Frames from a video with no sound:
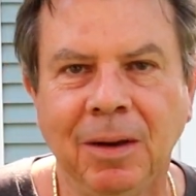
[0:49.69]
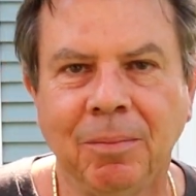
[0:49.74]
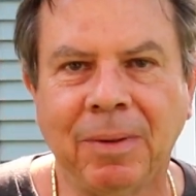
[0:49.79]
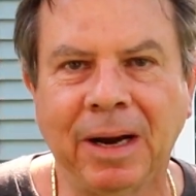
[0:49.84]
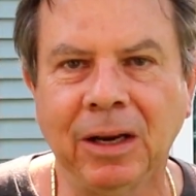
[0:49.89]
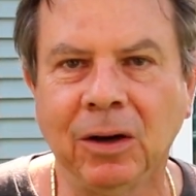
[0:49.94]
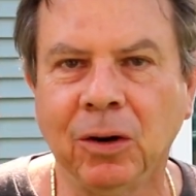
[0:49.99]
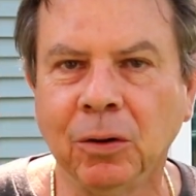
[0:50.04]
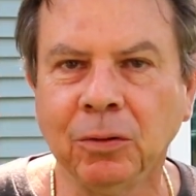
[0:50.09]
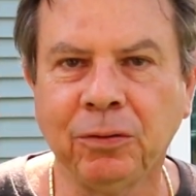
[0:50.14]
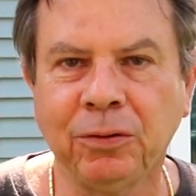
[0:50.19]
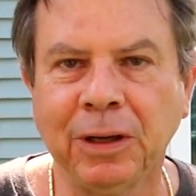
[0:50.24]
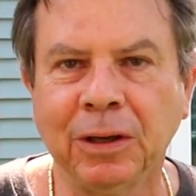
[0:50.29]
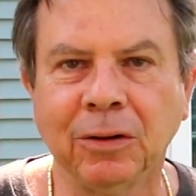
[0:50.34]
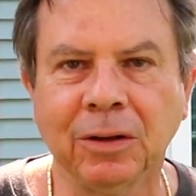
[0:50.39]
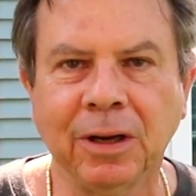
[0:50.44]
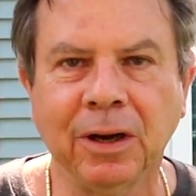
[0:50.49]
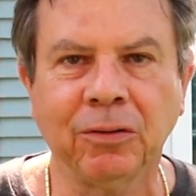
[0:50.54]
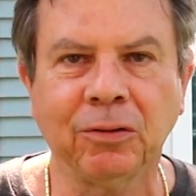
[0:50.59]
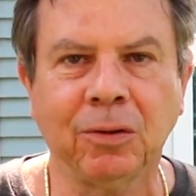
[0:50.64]
My
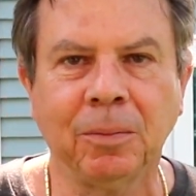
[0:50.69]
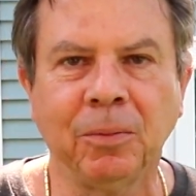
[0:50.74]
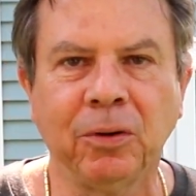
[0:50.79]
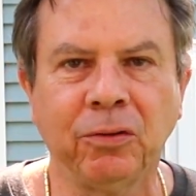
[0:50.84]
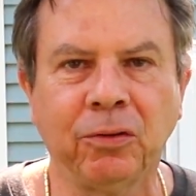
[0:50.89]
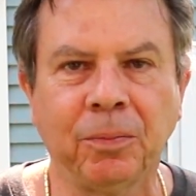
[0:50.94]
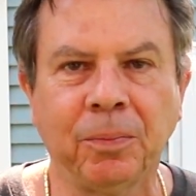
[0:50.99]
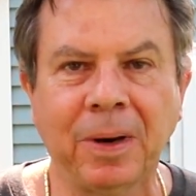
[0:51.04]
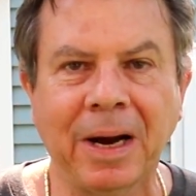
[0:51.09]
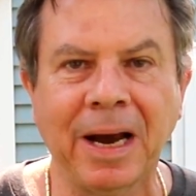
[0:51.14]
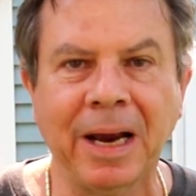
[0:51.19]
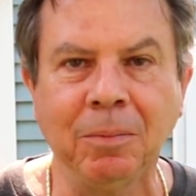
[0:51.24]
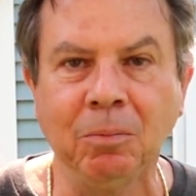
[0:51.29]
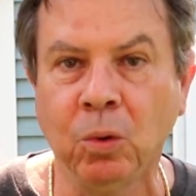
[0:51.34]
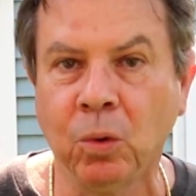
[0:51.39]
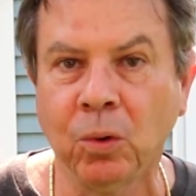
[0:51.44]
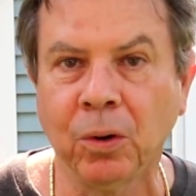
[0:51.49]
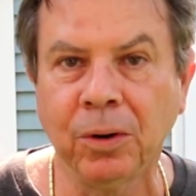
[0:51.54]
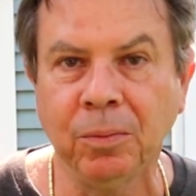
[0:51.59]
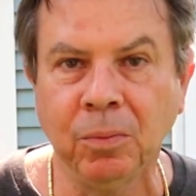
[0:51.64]
wholesale customers are buying
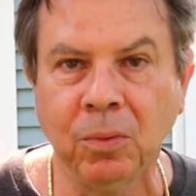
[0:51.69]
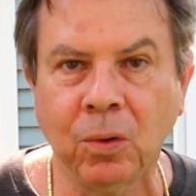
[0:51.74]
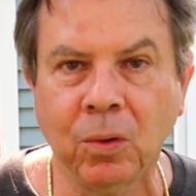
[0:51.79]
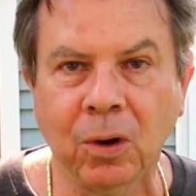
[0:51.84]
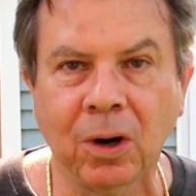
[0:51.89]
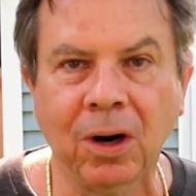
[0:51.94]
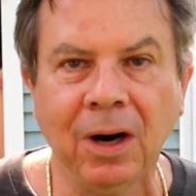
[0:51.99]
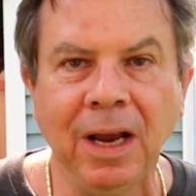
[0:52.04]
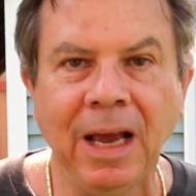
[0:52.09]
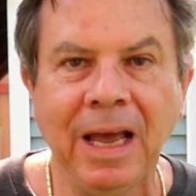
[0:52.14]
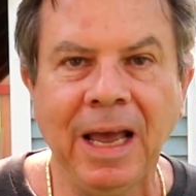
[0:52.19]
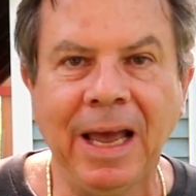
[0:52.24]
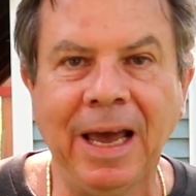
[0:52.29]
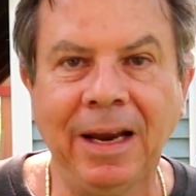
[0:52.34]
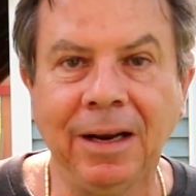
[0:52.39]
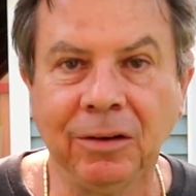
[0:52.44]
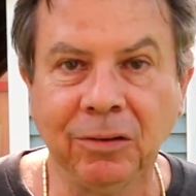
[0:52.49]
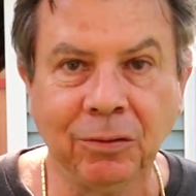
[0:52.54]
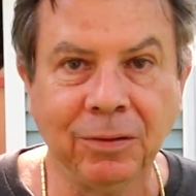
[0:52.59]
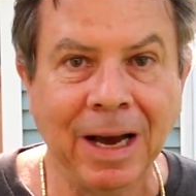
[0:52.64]
more and more,
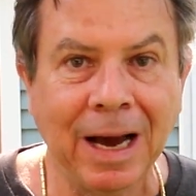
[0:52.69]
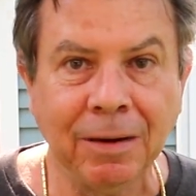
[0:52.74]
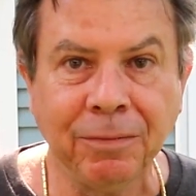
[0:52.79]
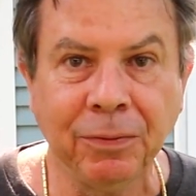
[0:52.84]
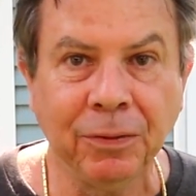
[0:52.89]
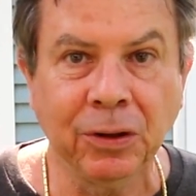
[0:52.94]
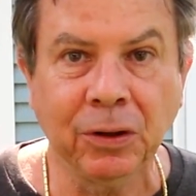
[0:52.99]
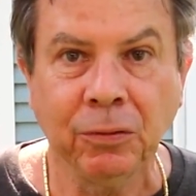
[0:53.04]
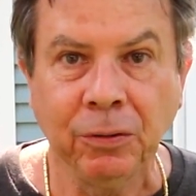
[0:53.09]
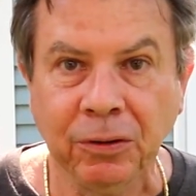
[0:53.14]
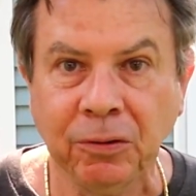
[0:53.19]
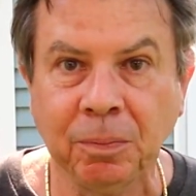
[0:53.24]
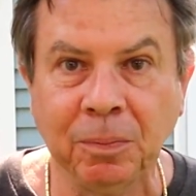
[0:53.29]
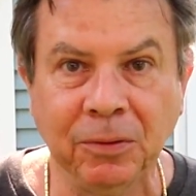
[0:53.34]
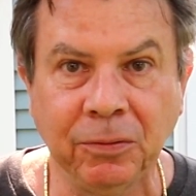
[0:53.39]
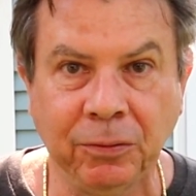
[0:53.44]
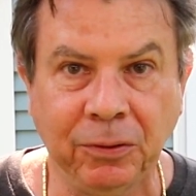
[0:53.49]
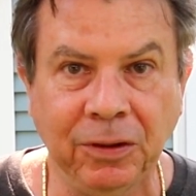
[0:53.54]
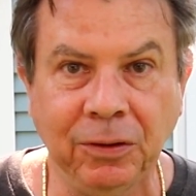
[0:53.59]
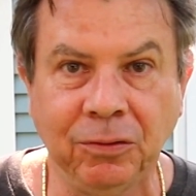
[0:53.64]
and it's not for the
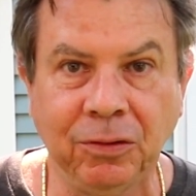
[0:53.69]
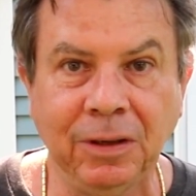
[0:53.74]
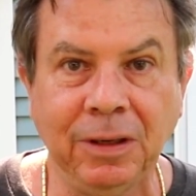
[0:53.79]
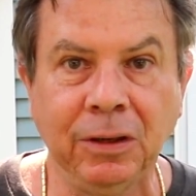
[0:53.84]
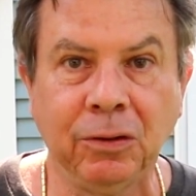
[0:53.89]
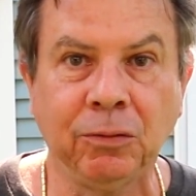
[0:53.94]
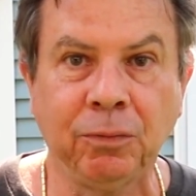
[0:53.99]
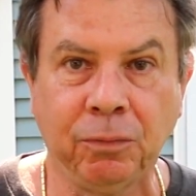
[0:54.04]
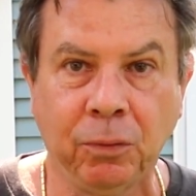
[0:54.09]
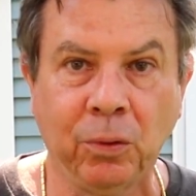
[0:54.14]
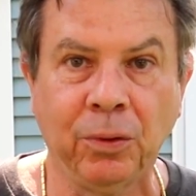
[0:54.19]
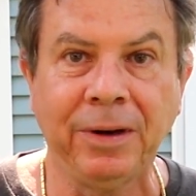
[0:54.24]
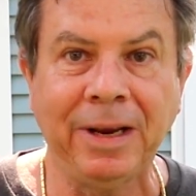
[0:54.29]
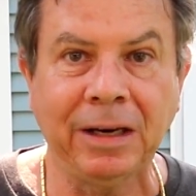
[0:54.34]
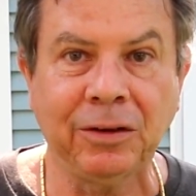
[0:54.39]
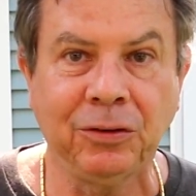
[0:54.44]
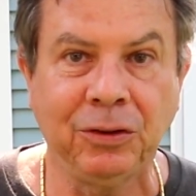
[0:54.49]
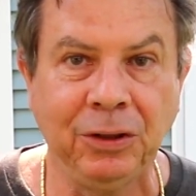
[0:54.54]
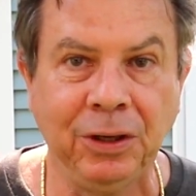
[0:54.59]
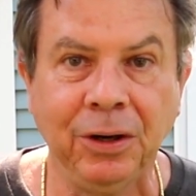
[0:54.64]
Christmas season, it's for
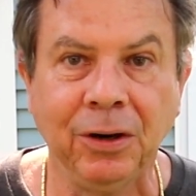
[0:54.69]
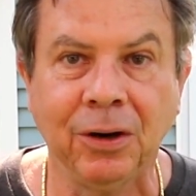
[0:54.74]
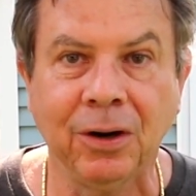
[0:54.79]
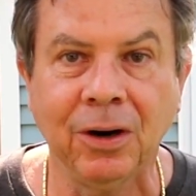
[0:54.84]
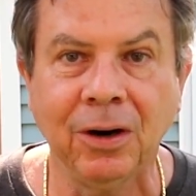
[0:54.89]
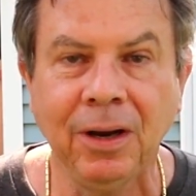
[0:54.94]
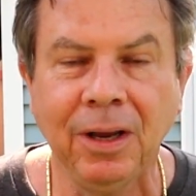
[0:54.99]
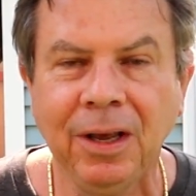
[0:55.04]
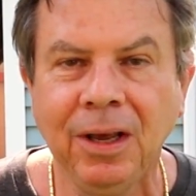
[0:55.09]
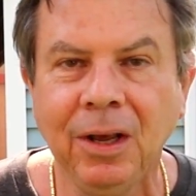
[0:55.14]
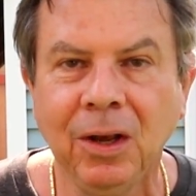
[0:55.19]
next year.